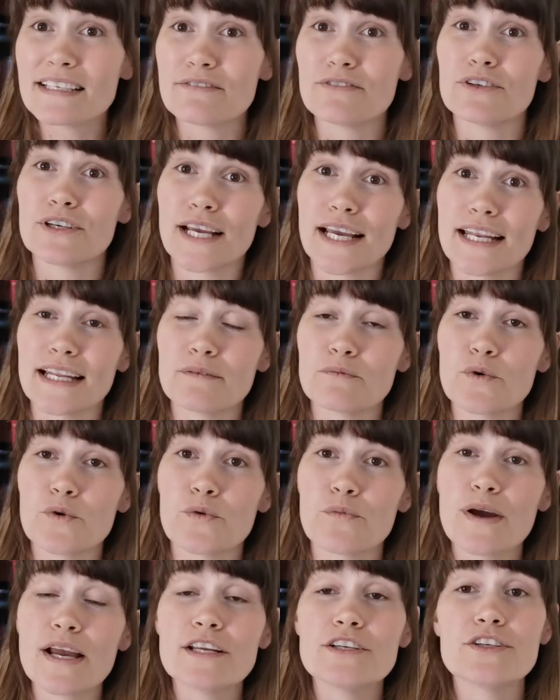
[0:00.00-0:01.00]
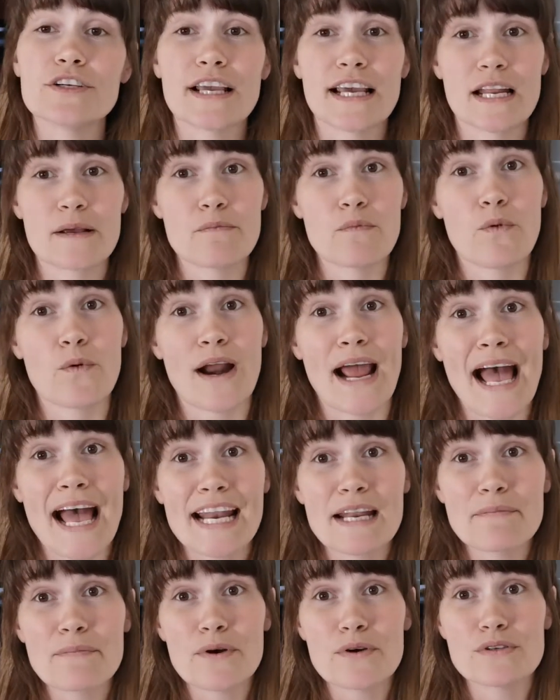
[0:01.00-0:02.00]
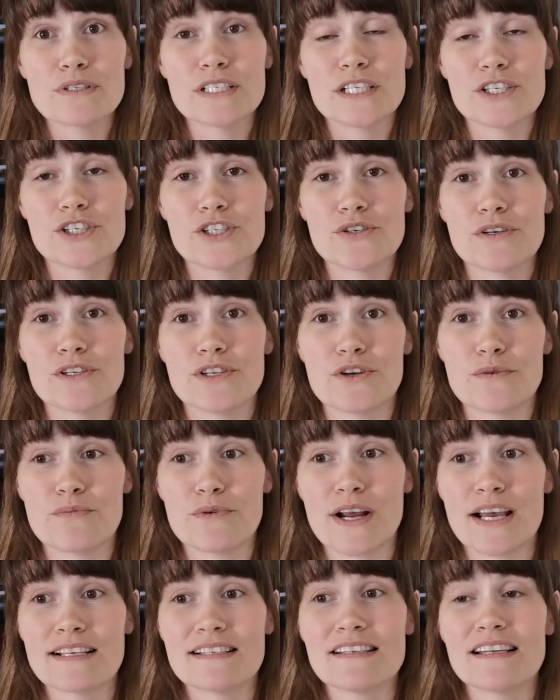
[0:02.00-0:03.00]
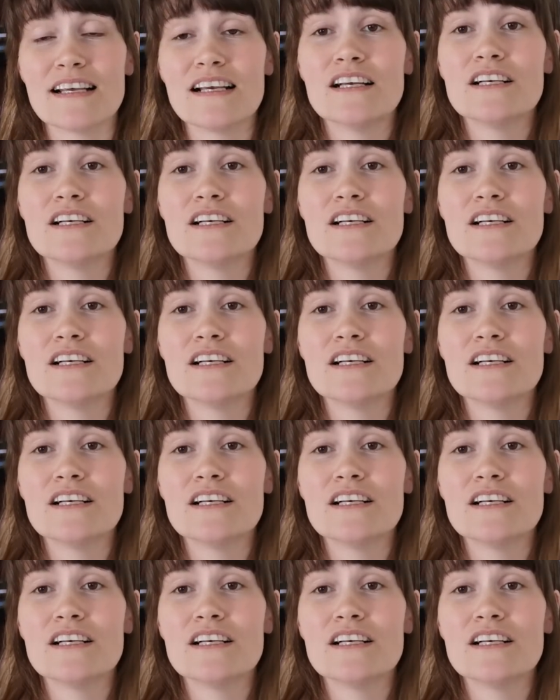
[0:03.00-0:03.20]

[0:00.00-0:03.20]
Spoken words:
If you're gaining more weight, you're getting more adipose tissue in your breast,